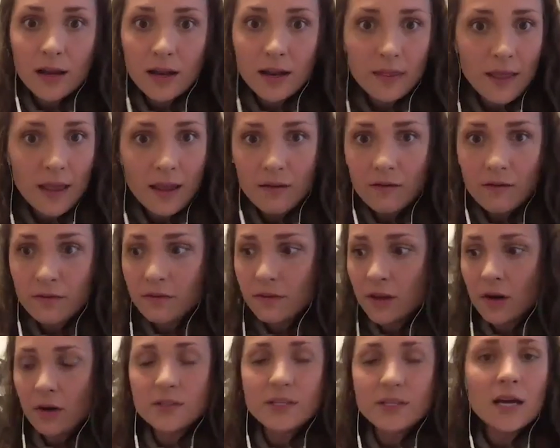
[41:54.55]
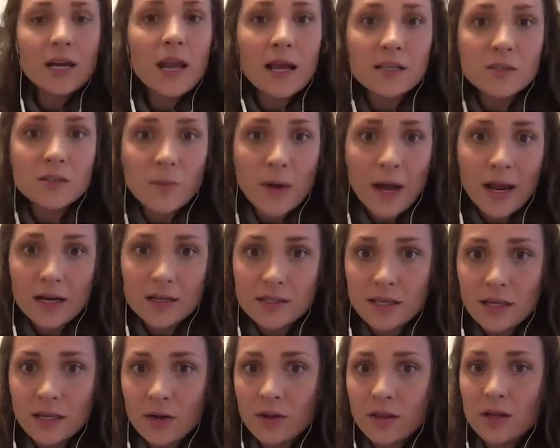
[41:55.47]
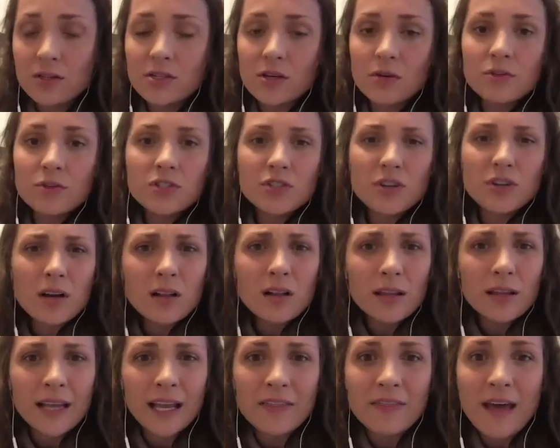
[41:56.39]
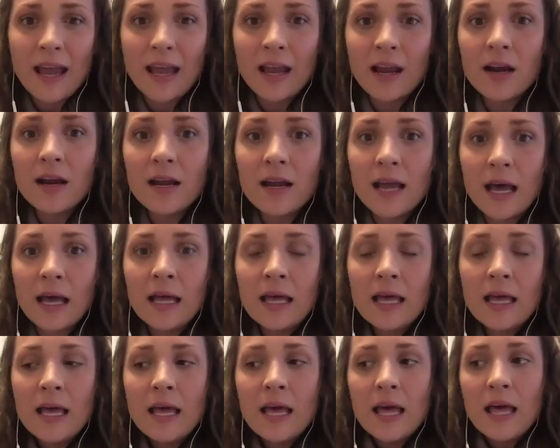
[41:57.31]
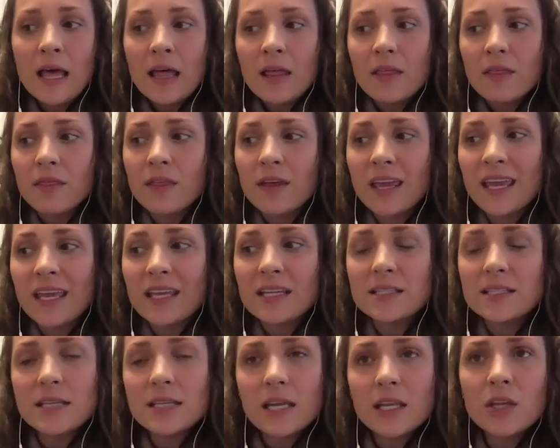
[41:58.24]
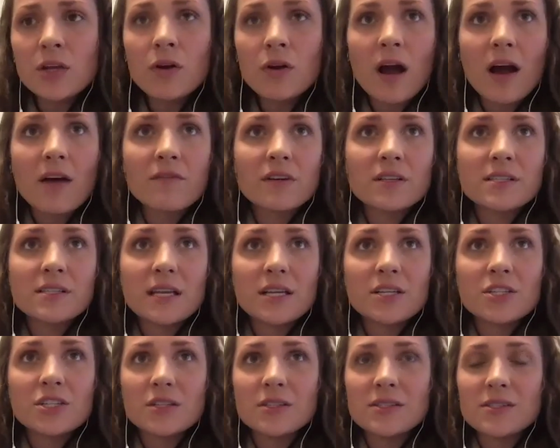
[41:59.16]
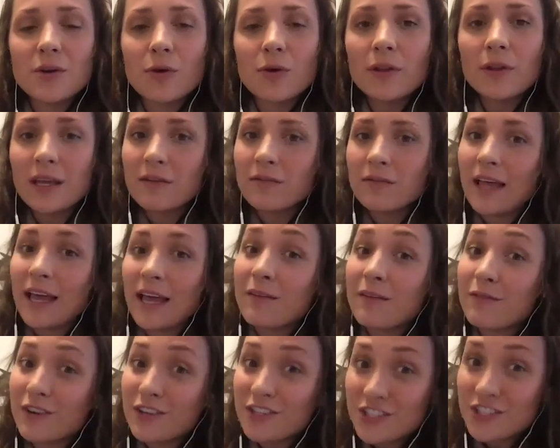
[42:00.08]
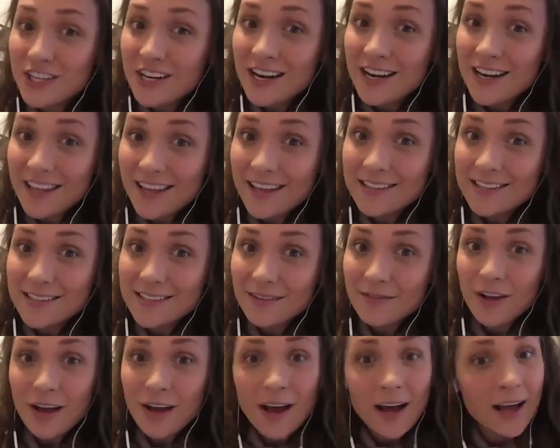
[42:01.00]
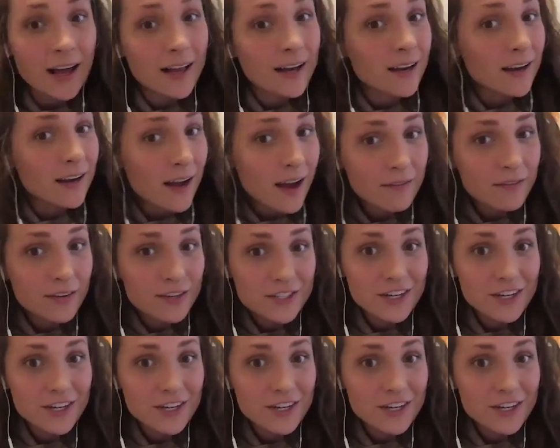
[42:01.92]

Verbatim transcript: or they've gone on and they've you know done x y or z or they're so struggling in that area the continued conversation solely of like virginity is of God, not